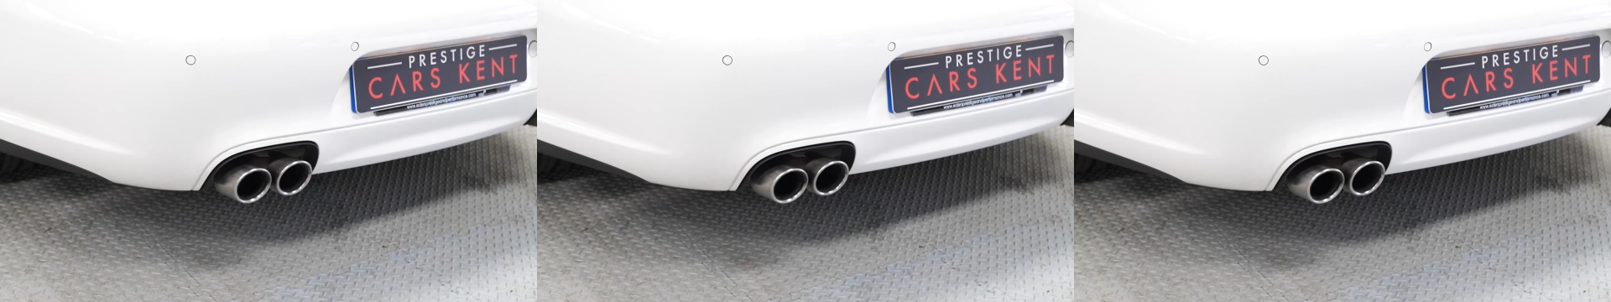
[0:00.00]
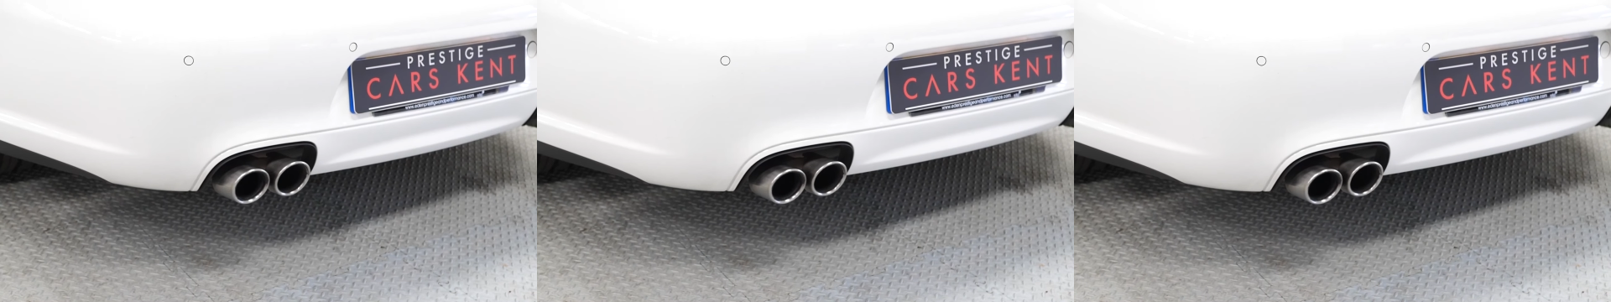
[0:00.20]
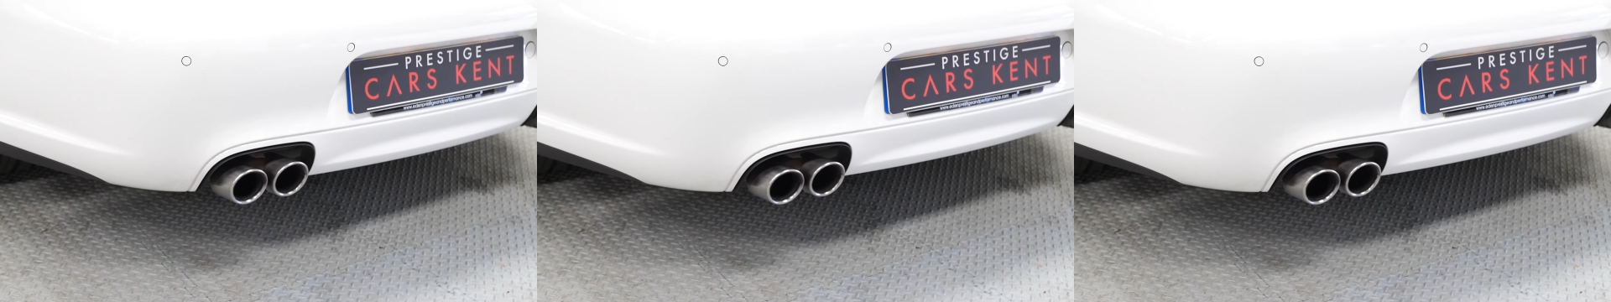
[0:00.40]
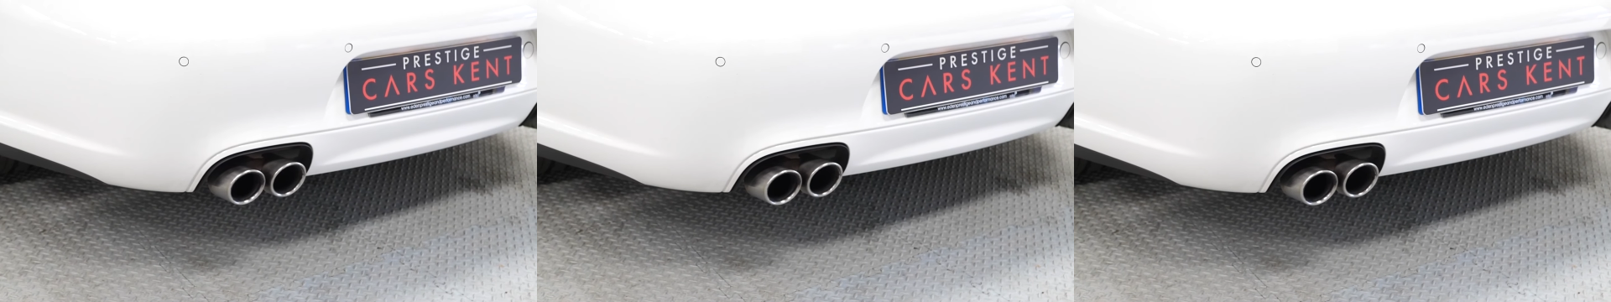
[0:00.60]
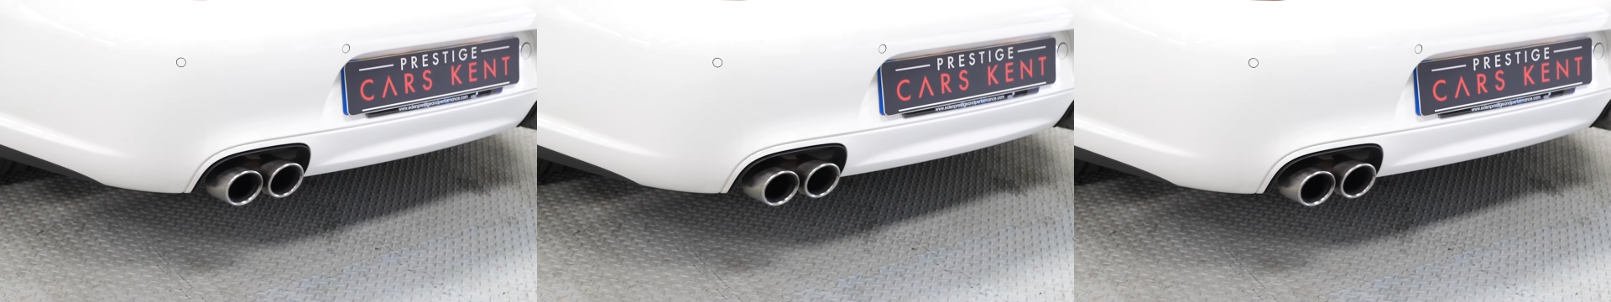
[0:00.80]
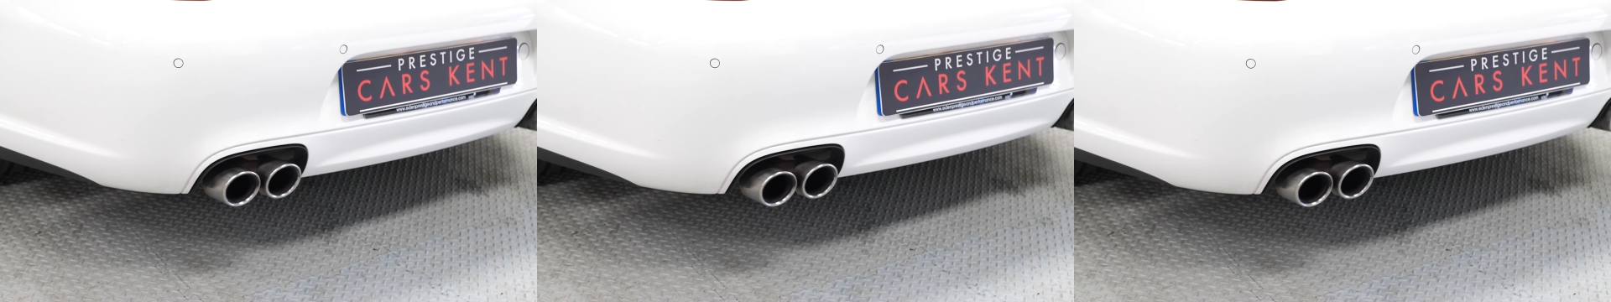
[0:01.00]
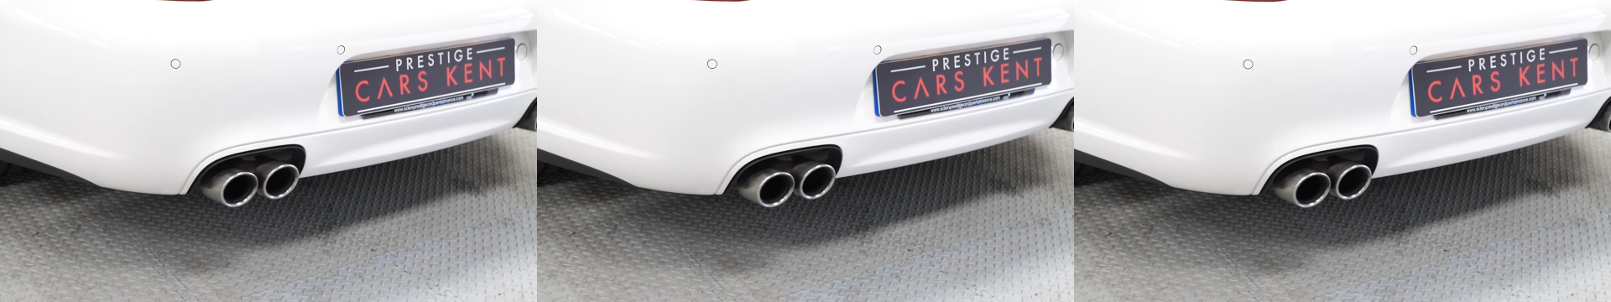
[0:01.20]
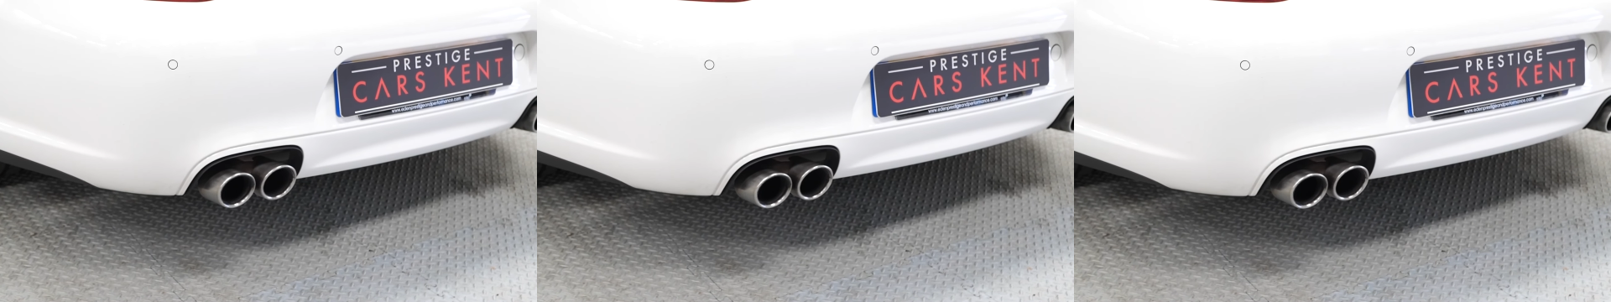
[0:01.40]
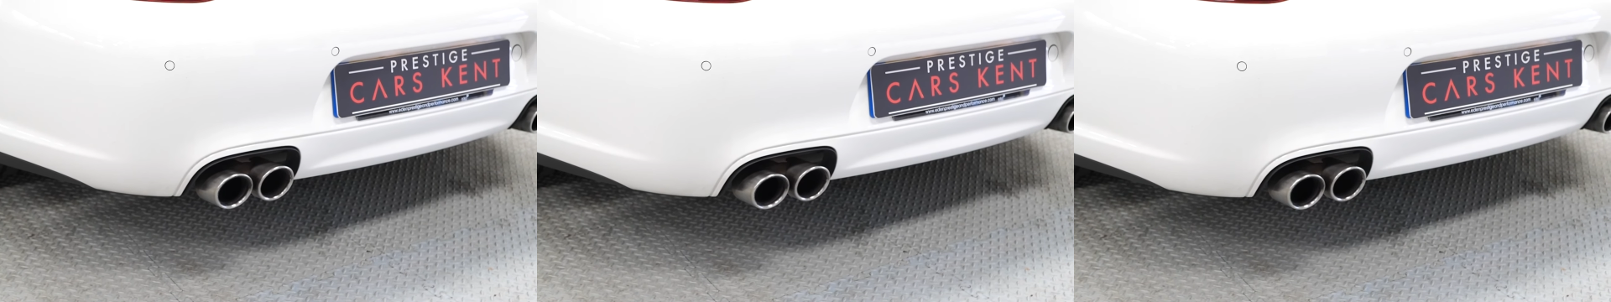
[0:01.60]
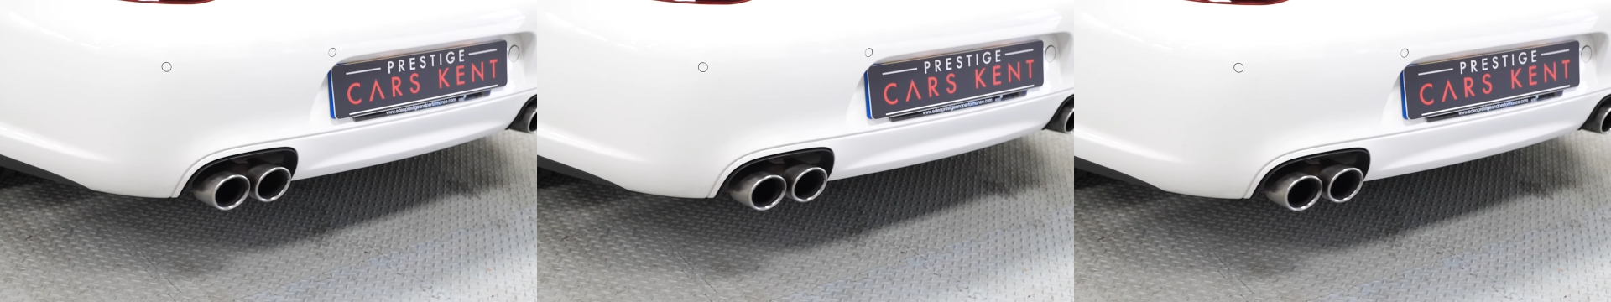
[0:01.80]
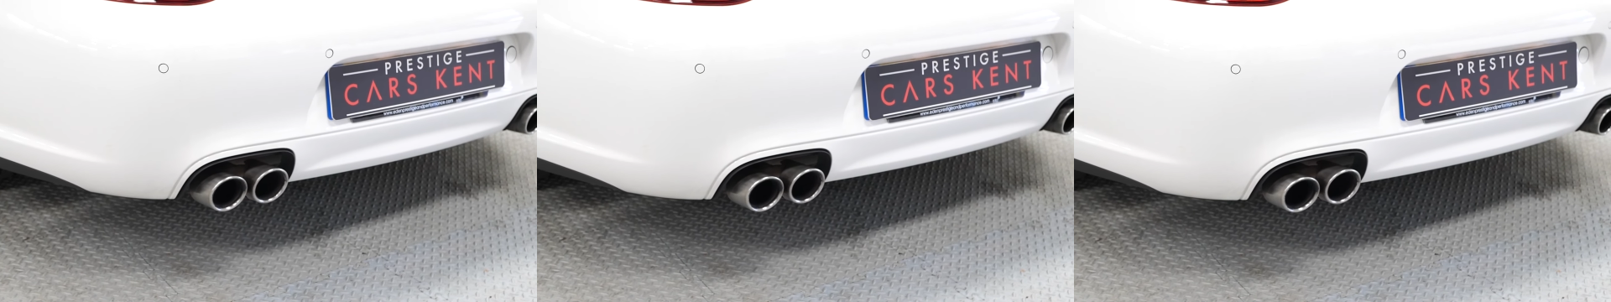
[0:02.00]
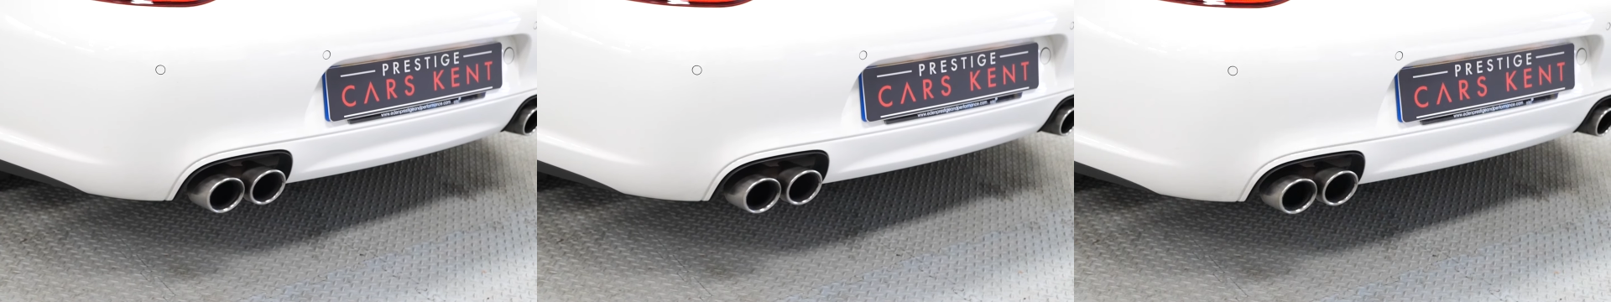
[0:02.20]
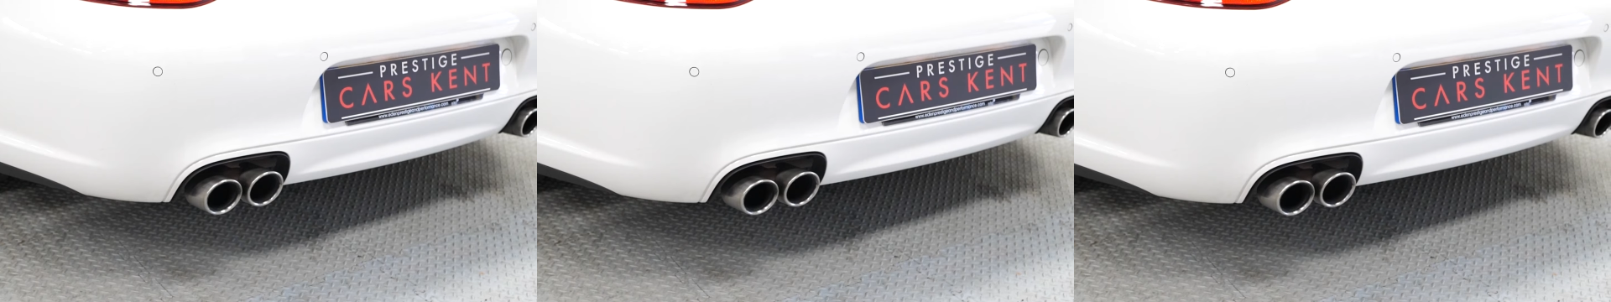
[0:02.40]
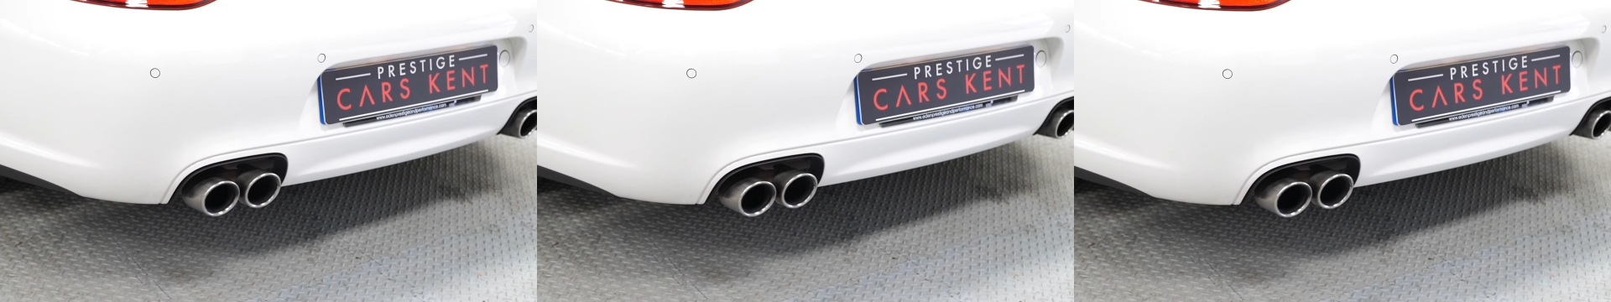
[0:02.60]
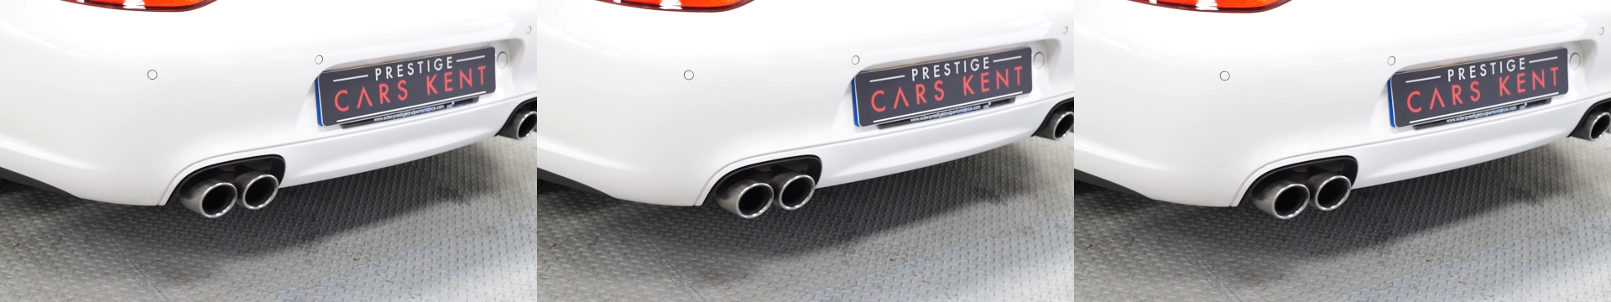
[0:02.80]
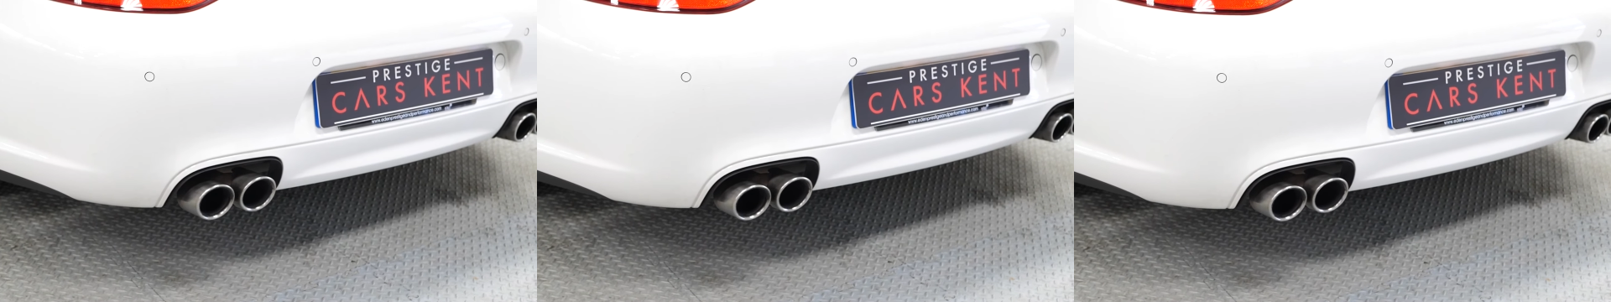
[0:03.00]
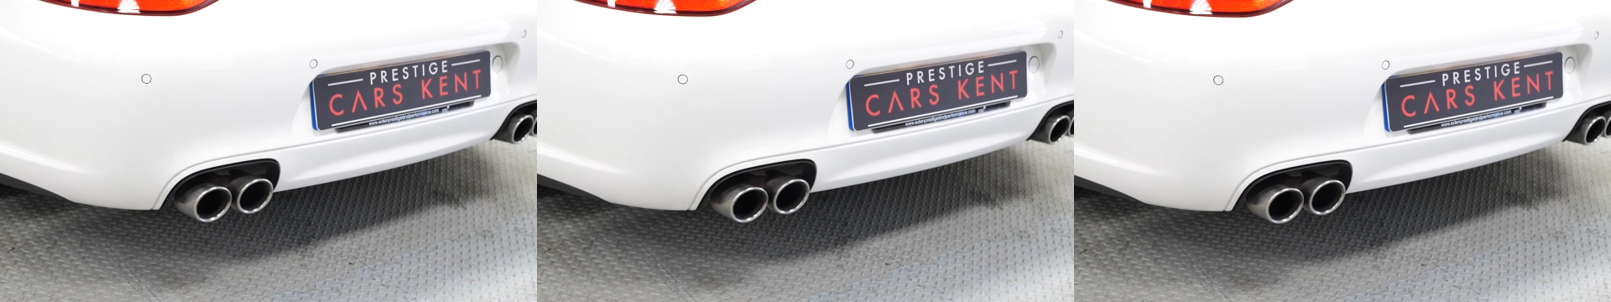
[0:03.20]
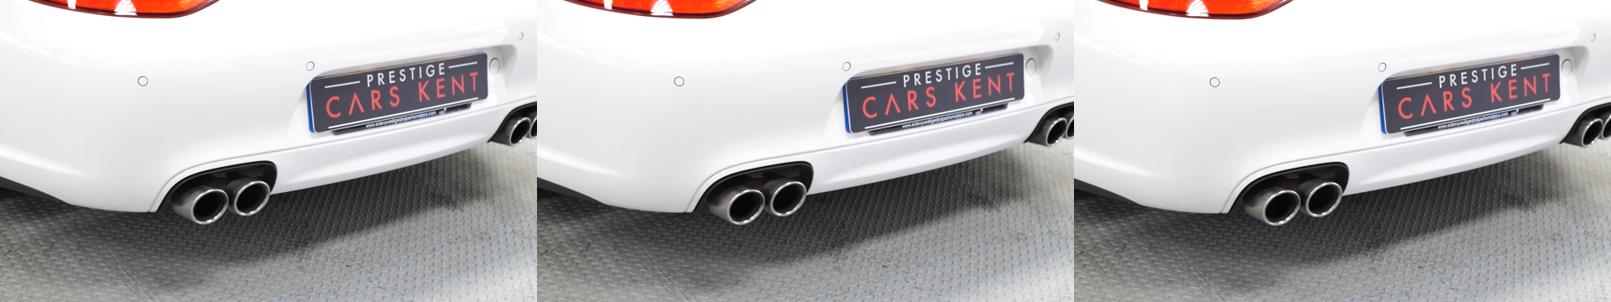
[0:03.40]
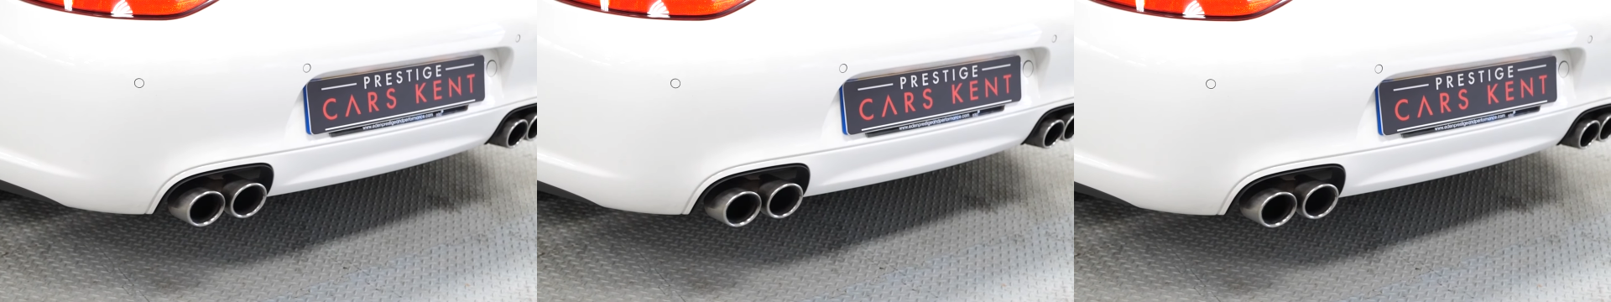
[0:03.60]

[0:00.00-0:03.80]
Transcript: No face is visible, so there are no lips to read.